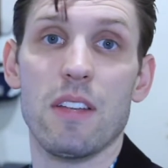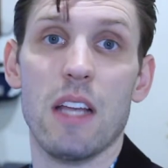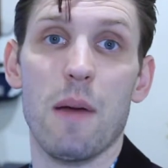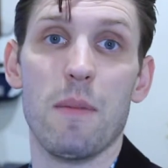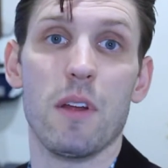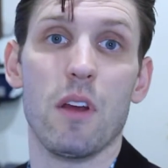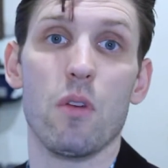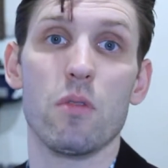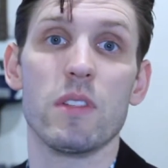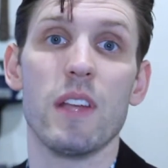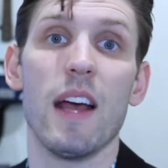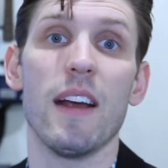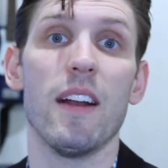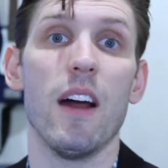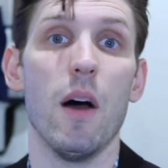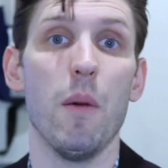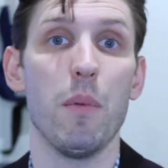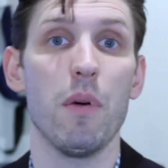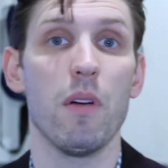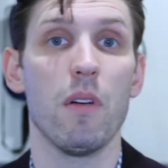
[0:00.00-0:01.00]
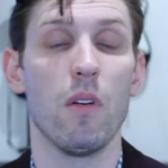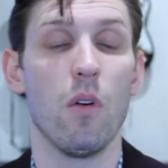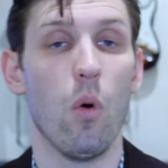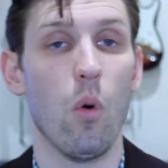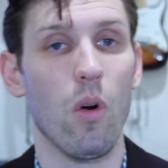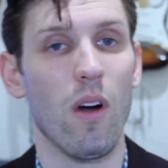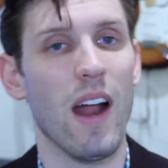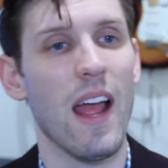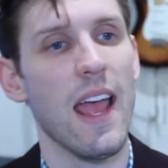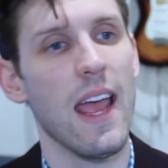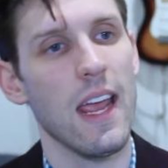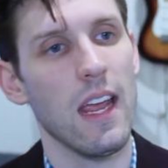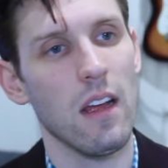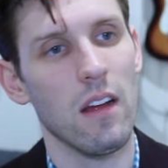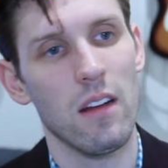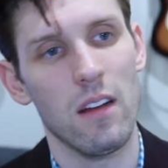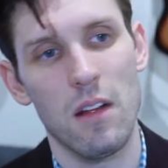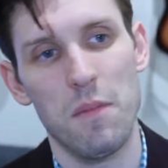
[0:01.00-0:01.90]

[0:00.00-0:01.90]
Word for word: time to go sign up. Or, hey,